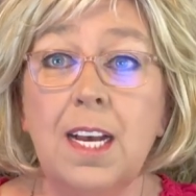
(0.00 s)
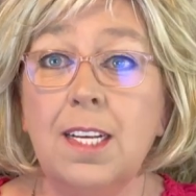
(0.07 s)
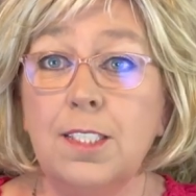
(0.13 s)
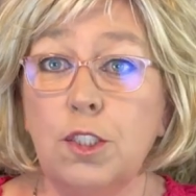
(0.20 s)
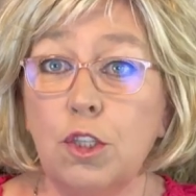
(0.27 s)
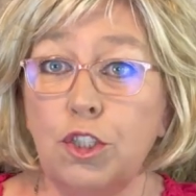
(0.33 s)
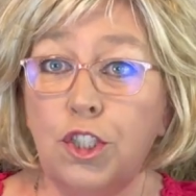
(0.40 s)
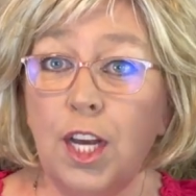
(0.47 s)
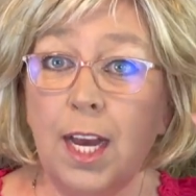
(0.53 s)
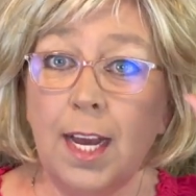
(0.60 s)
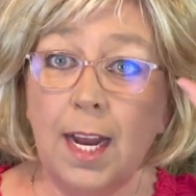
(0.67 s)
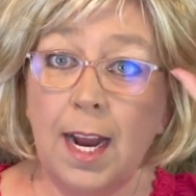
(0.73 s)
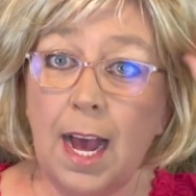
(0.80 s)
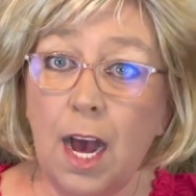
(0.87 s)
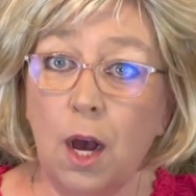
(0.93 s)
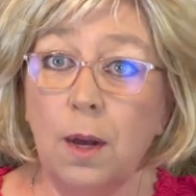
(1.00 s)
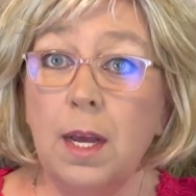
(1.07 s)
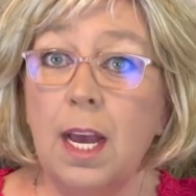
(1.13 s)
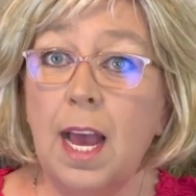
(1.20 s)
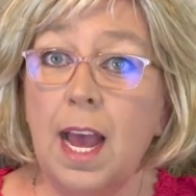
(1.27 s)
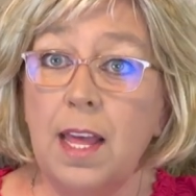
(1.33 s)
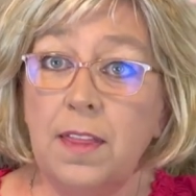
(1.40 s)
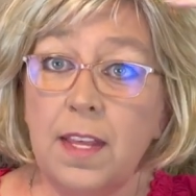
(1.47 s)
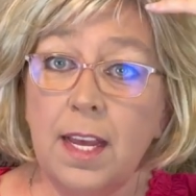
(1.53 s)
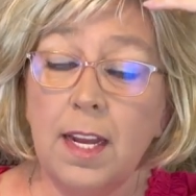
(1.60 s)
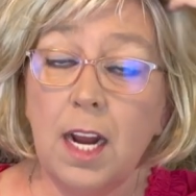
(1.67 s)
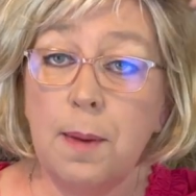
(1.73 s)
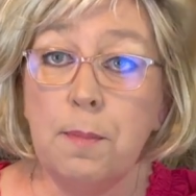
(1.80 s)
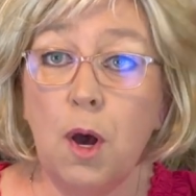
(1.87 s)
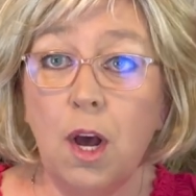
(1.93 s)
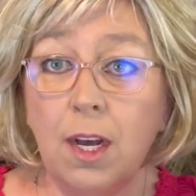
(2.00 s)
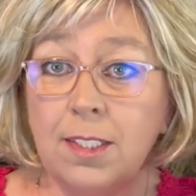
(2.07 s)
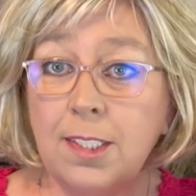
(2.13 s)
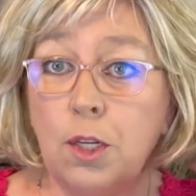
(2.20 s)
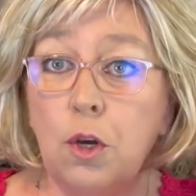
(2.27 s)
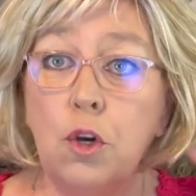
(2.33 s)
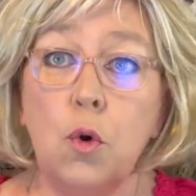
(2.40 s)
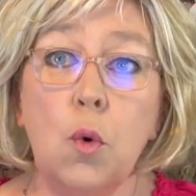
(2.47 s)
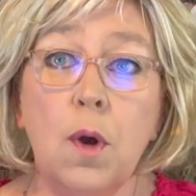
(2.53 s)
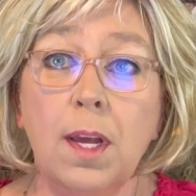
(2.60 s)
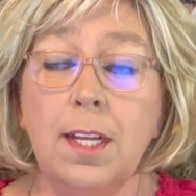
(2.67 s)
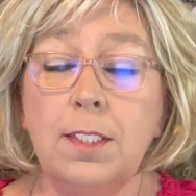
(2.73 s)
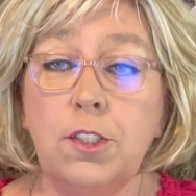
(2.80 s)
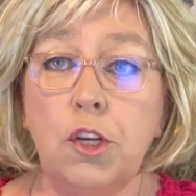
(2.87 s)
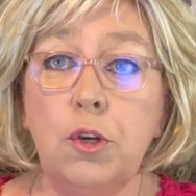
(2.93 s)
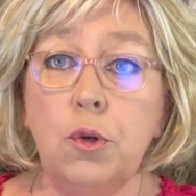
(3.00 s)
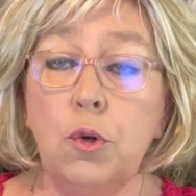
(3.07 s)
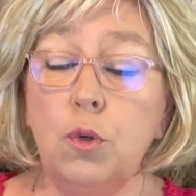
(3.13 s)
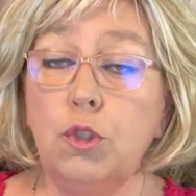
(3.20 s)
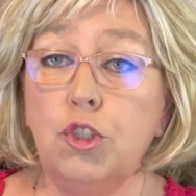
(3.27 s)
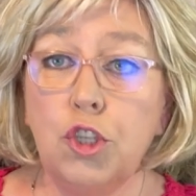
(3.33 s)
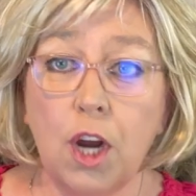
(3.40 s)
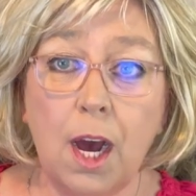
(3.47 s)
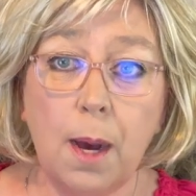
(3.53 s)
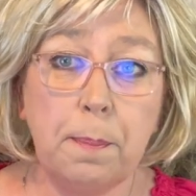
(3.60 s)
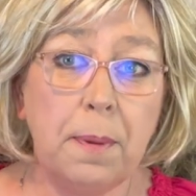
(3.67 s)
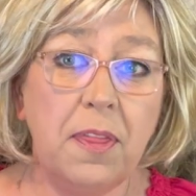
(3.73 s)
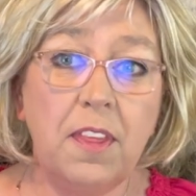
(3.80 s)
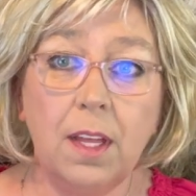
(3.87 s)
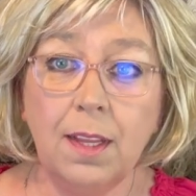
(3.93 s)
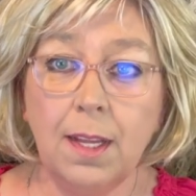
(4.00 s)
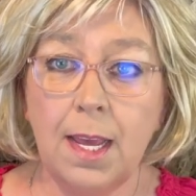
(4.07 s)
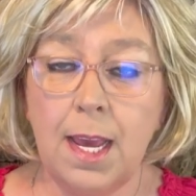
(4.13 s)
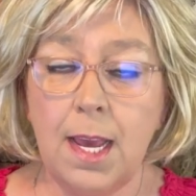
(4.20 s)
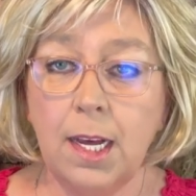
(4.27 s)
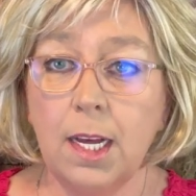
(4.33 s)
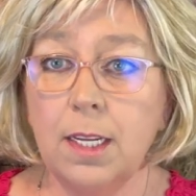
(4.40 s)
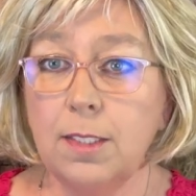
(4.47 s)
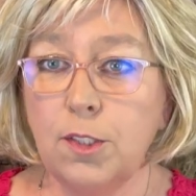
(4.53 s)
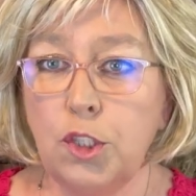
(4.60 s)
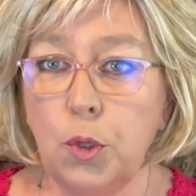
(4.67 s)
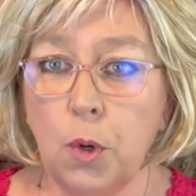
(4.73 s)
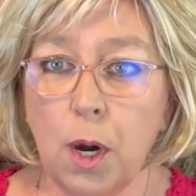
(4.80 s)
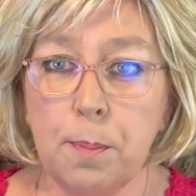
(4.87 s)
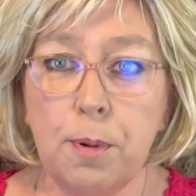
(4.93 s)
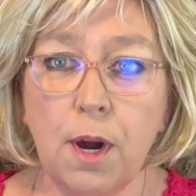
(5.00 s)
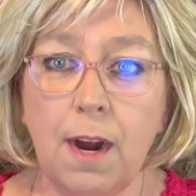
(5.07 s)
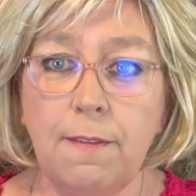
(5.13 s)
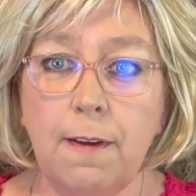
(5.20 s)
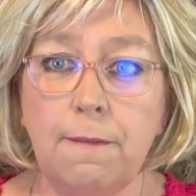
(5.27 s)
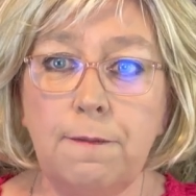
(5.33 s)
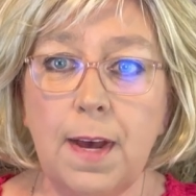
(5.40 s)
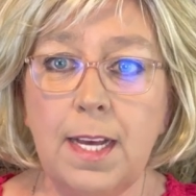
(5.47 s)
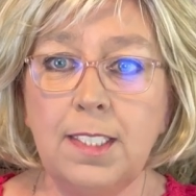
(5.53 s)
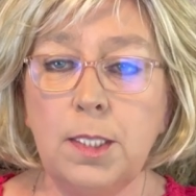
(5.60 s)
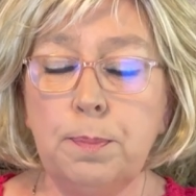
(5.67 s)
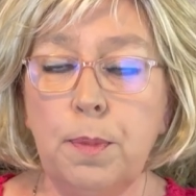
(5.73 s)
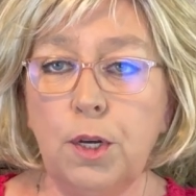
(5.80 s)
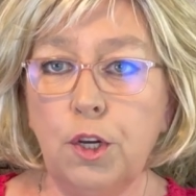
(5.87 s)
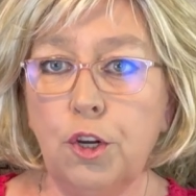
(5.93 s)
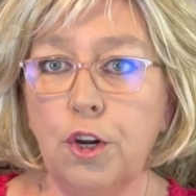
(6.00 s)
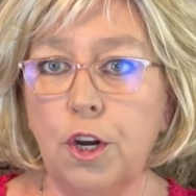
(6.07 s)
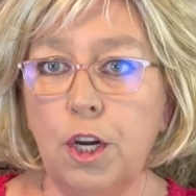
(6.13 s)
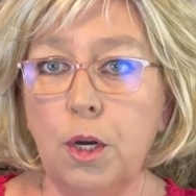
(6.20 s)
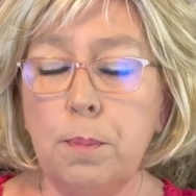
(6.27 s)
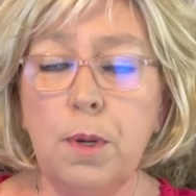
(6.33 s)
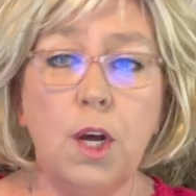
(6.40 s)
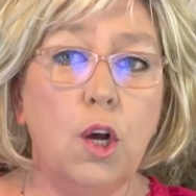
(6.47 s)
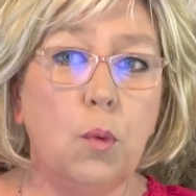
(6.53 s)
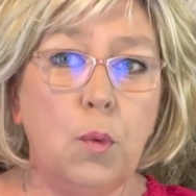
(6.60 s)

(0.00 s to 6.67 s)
So check it out. And then I'm also going to drop the link to our private Facebook group,